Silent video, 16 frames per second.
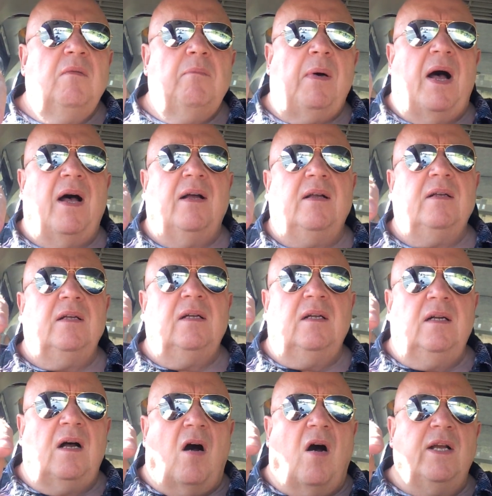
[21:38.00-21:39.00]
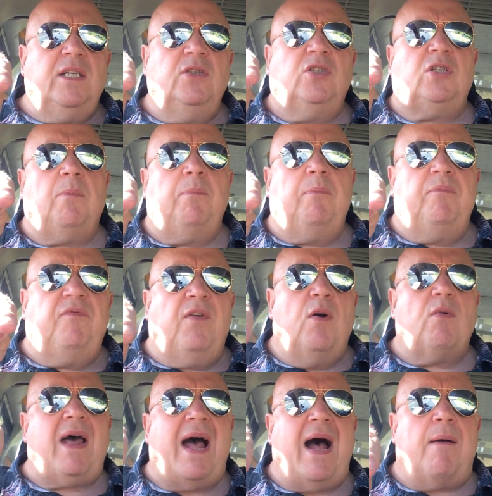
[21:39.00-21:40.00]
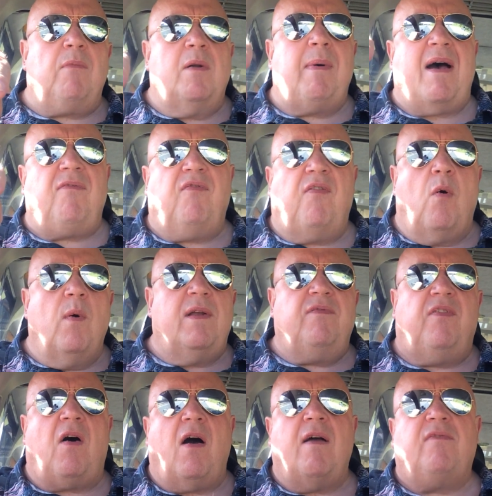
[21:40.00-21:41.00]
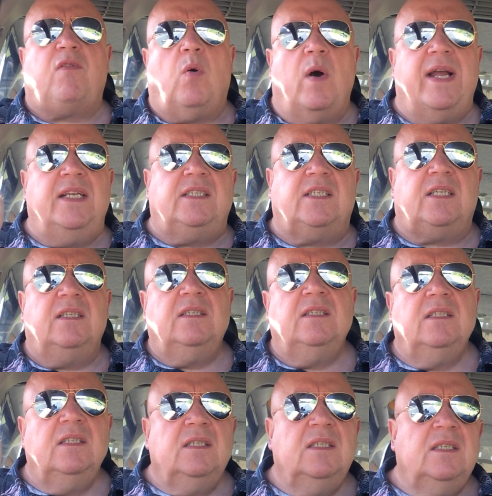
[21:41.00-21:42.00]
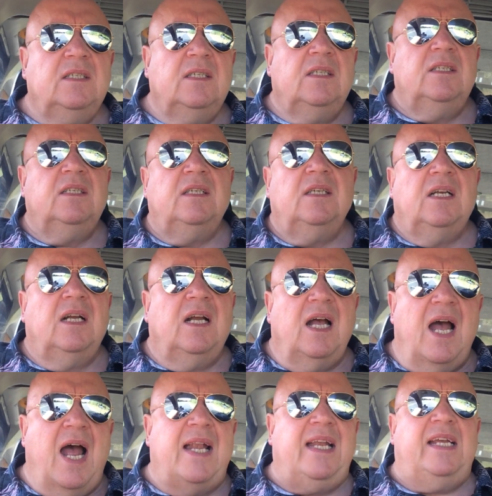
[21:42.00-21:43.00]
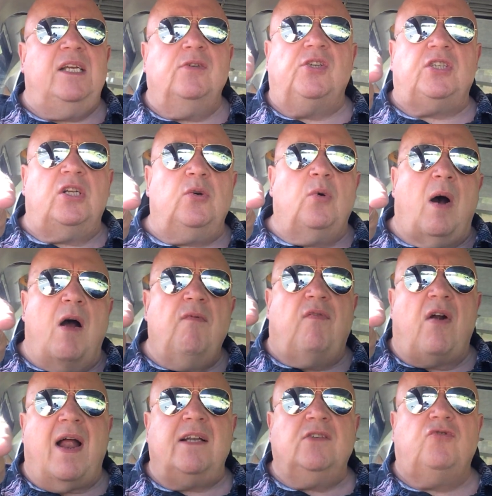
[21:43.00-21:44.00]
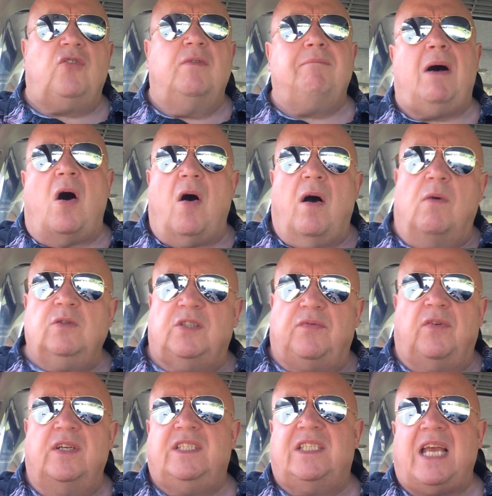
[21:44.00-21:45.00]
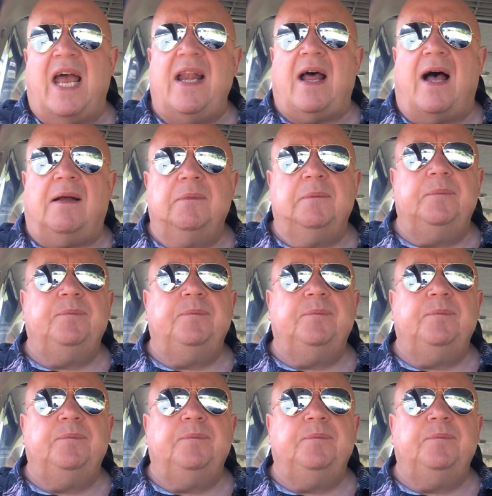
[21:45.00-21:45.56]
but I used to fill that up with about 45 quid, and it used to do over 100 miles for a tenner.